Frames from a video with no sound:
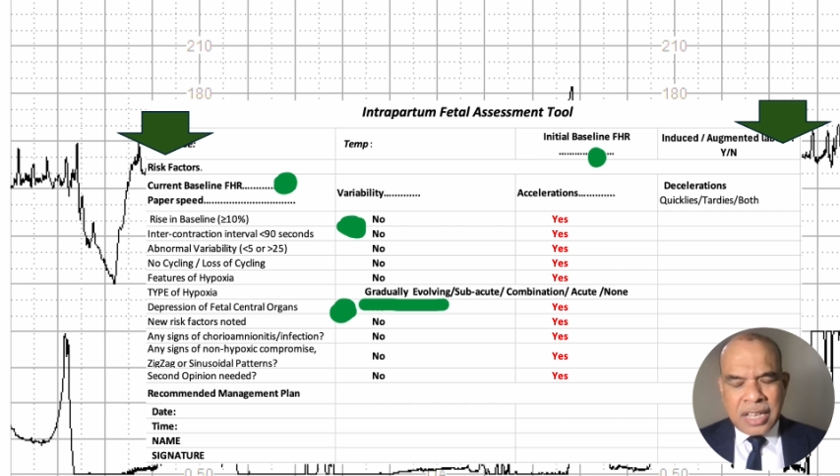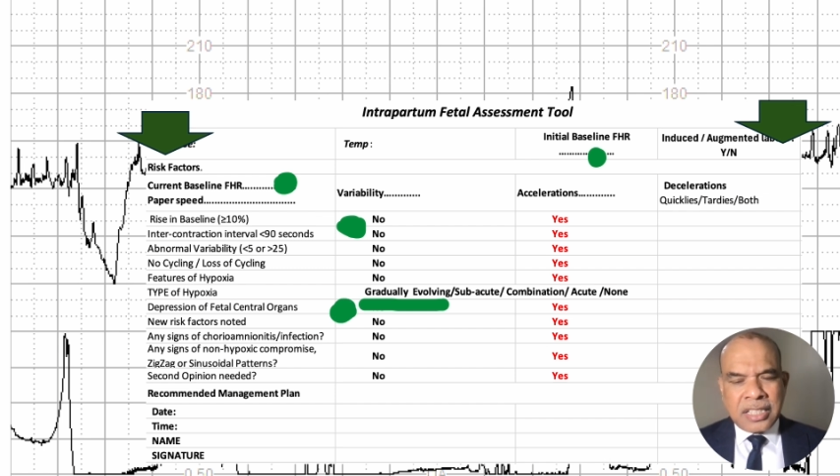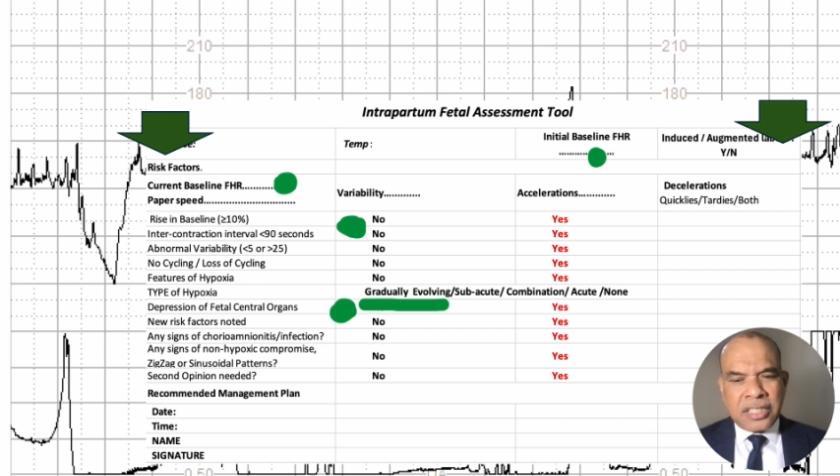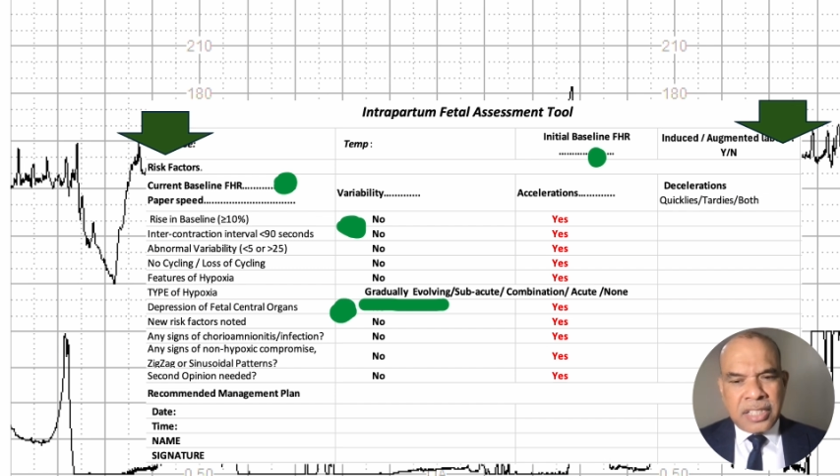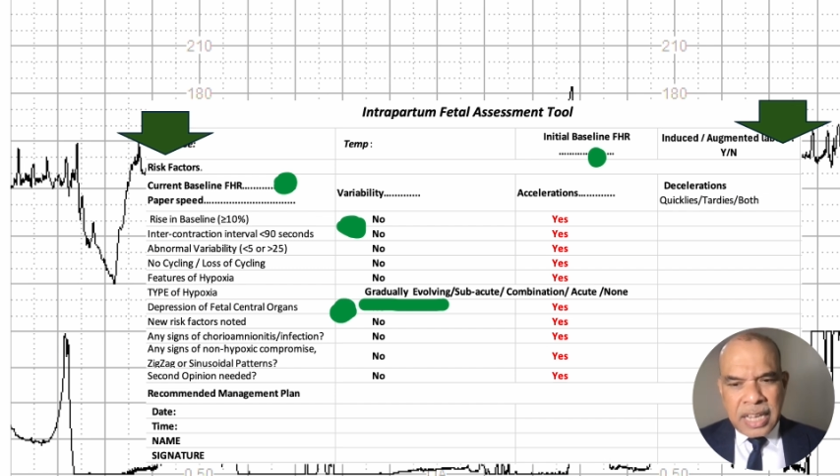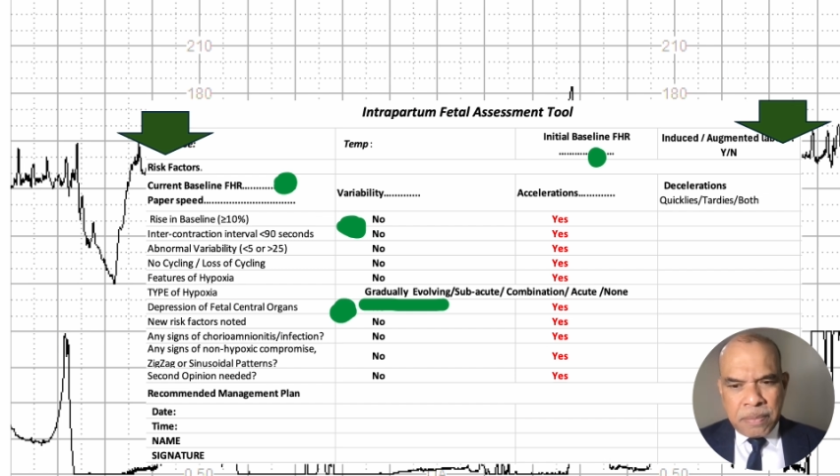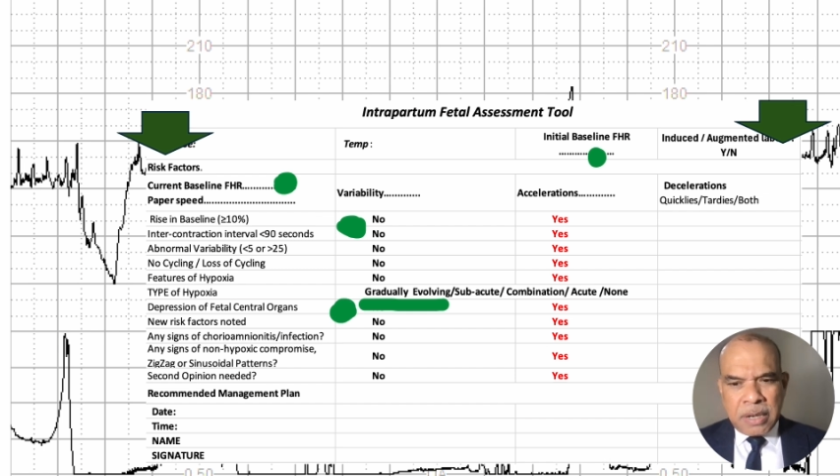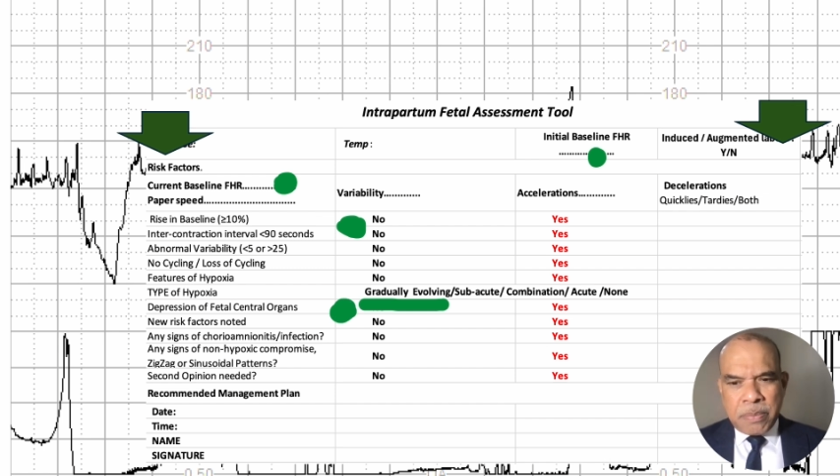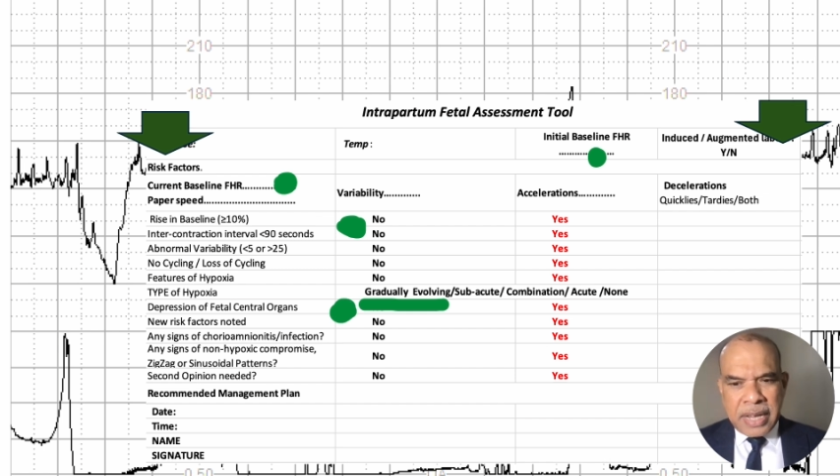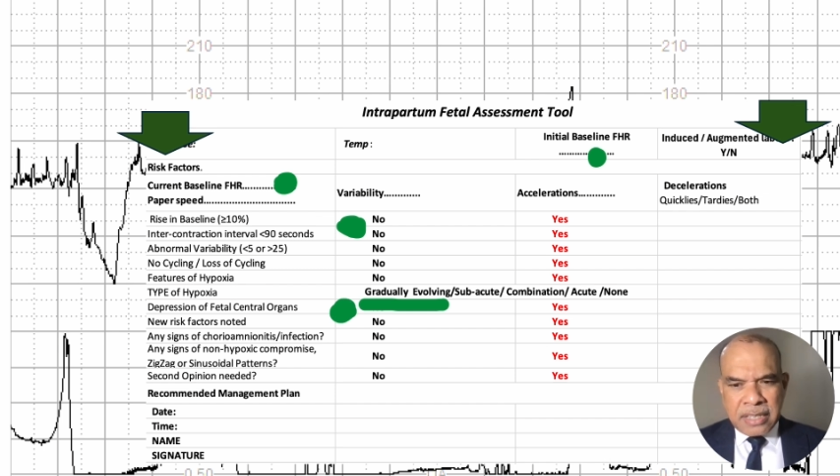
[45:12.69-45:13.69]
stable
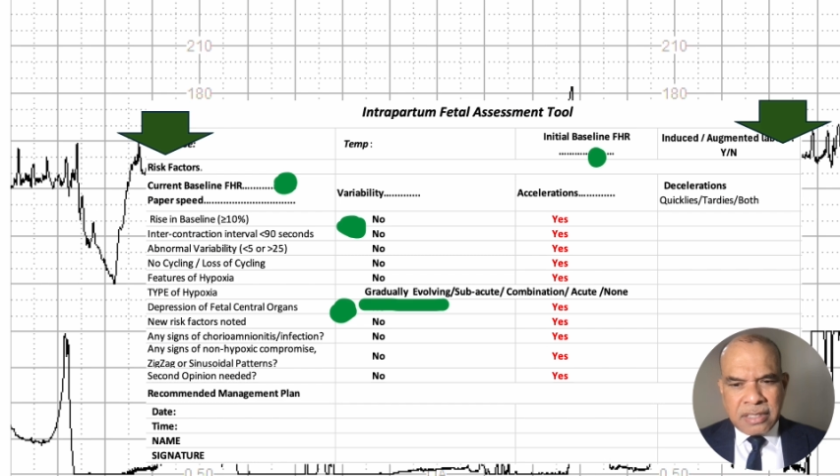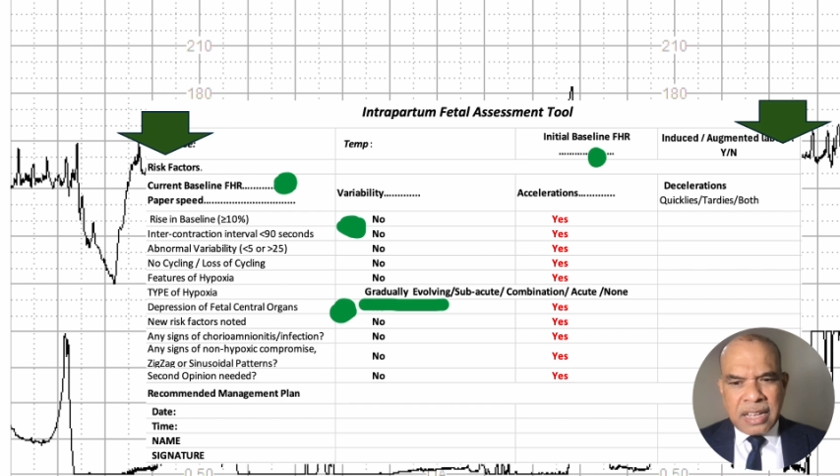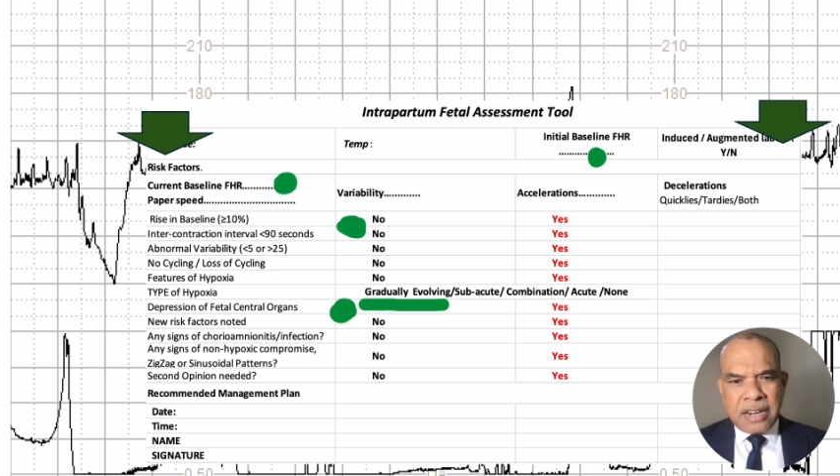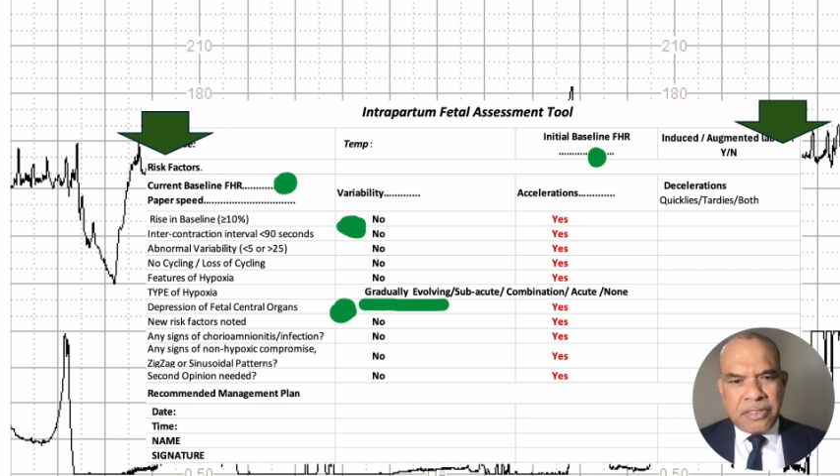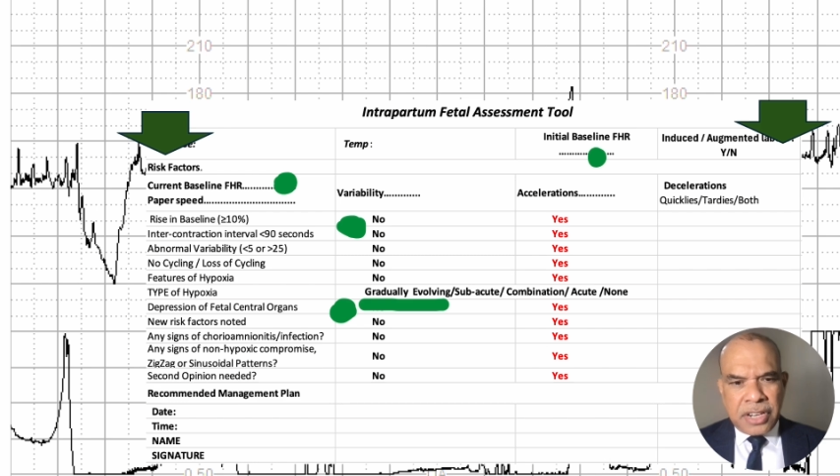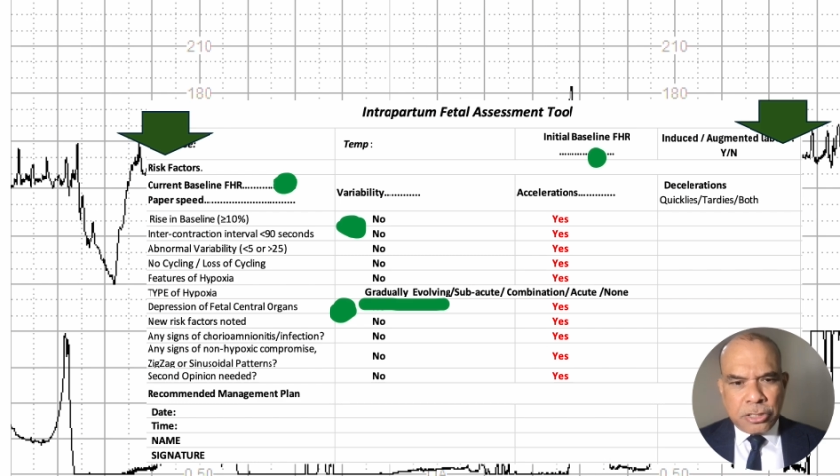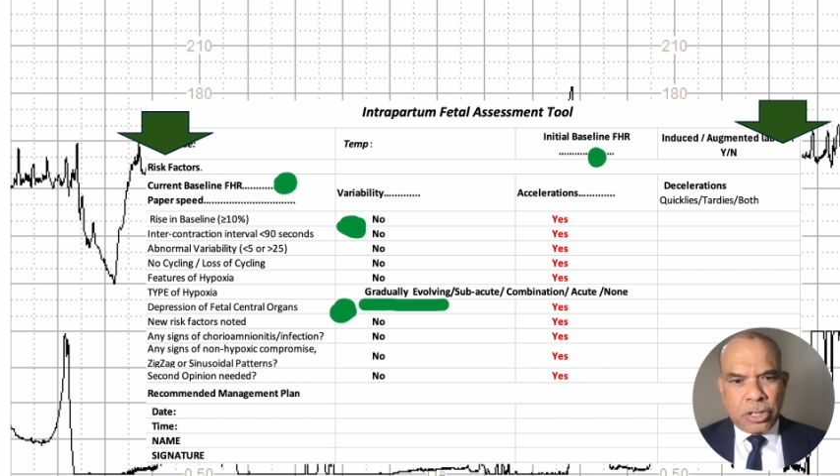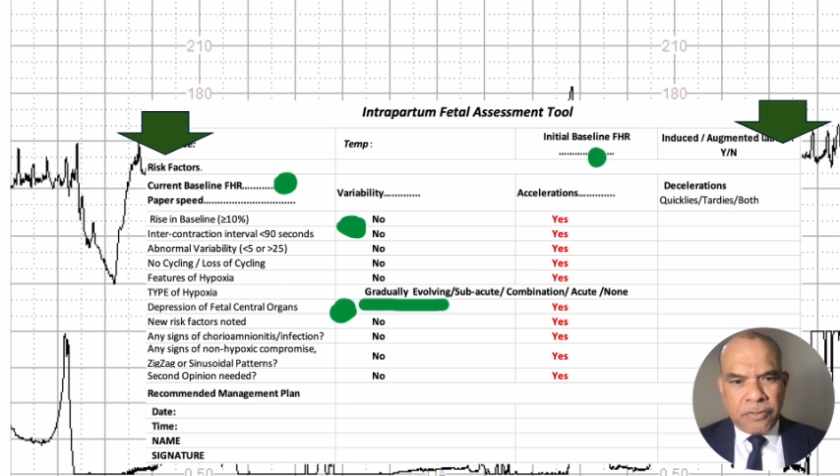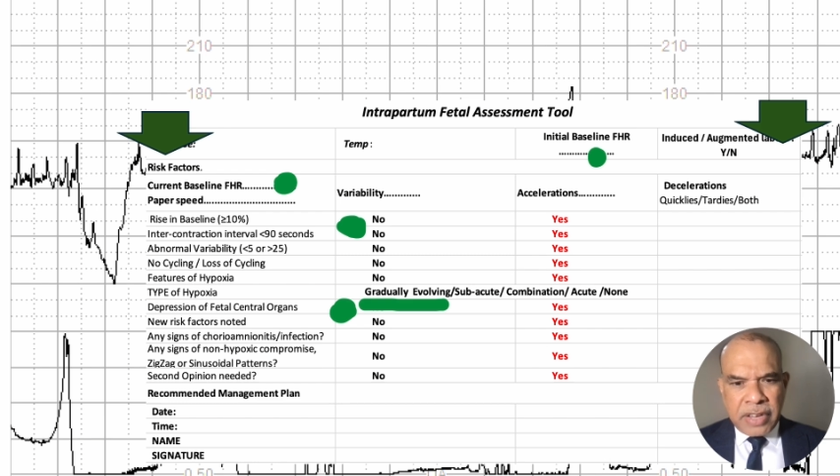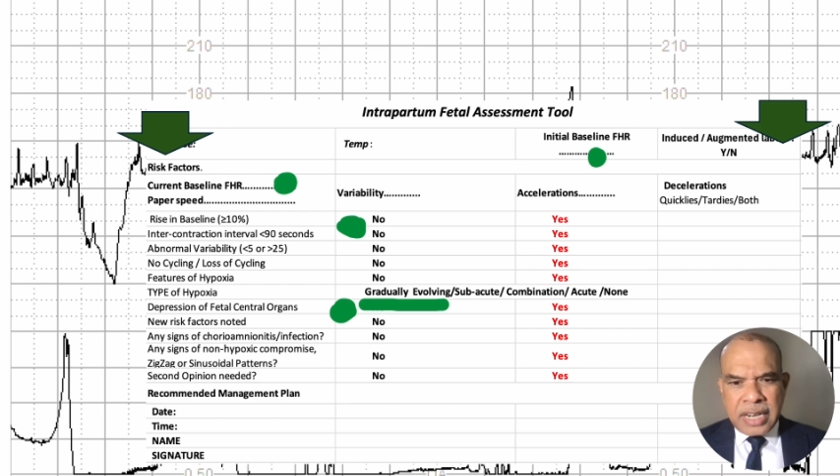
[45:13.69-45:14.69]
baseline
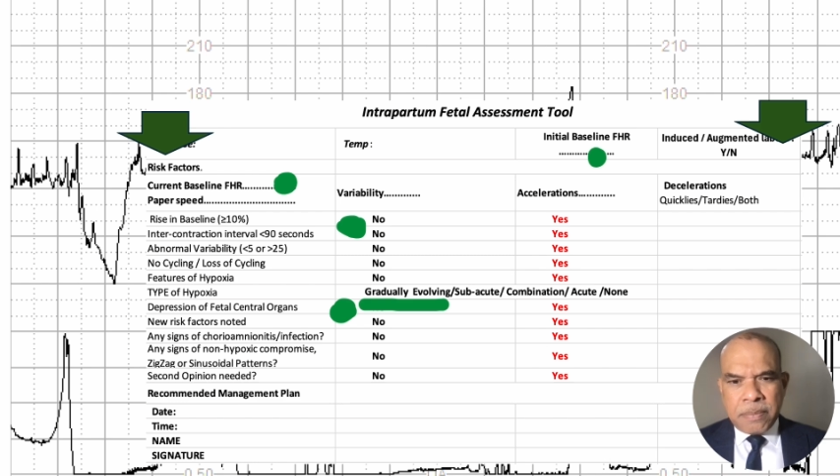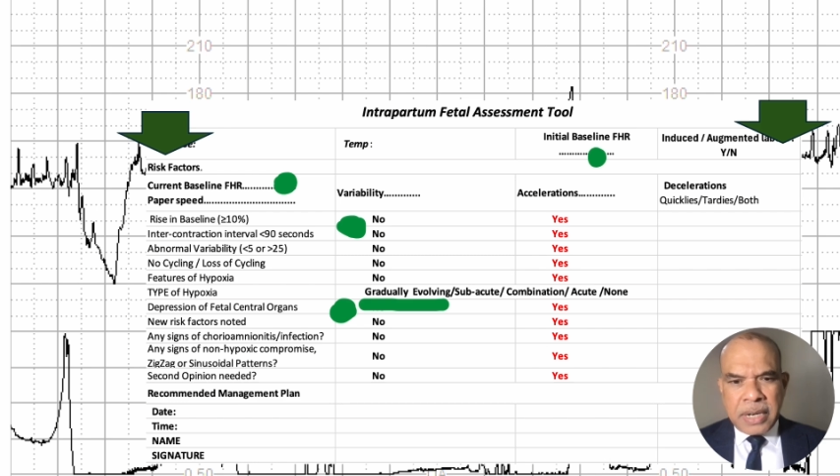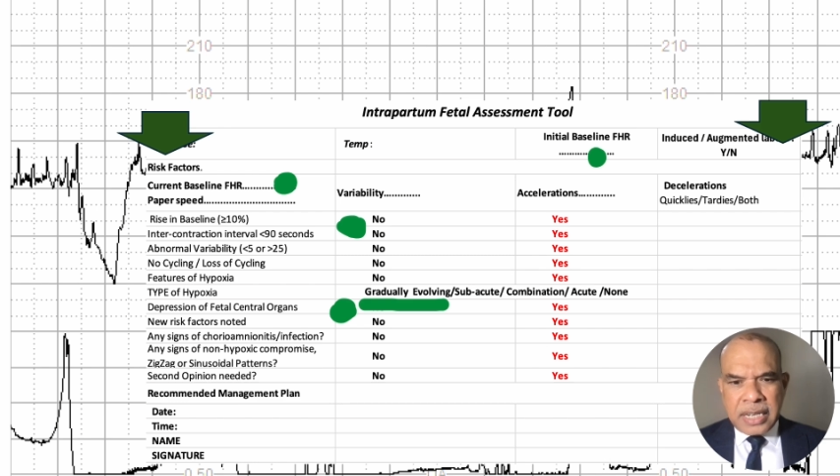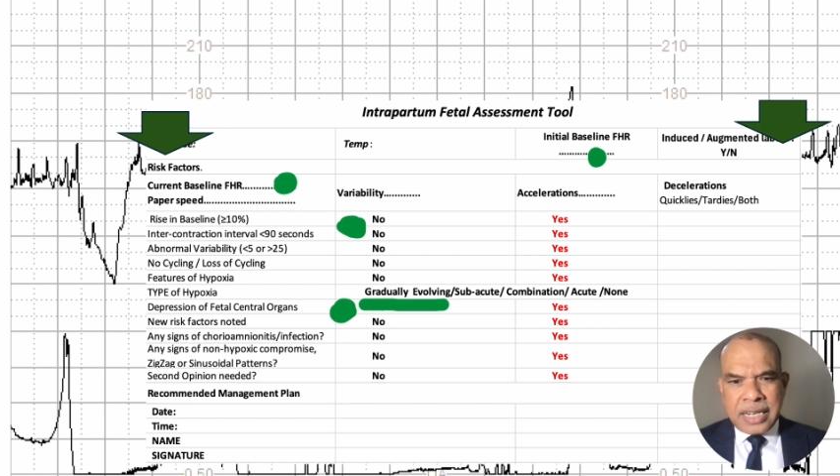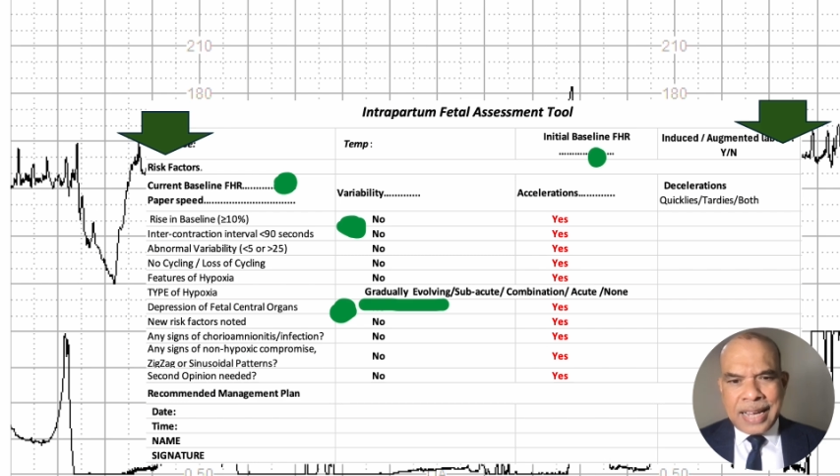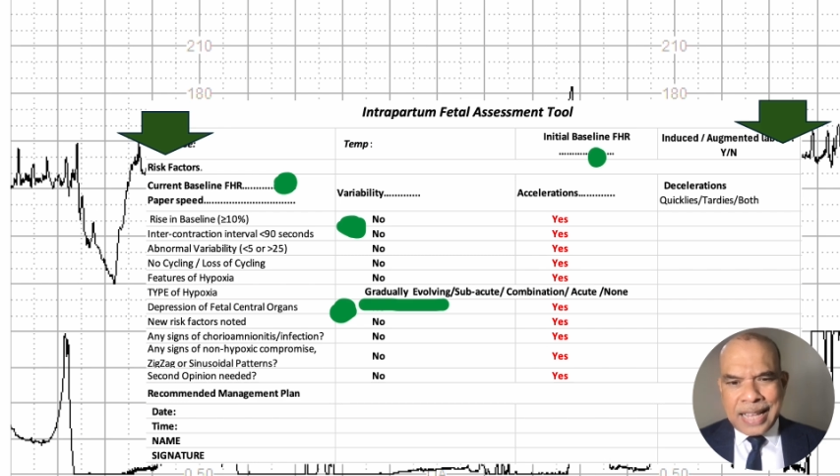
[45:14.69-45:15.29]
reassuring variability,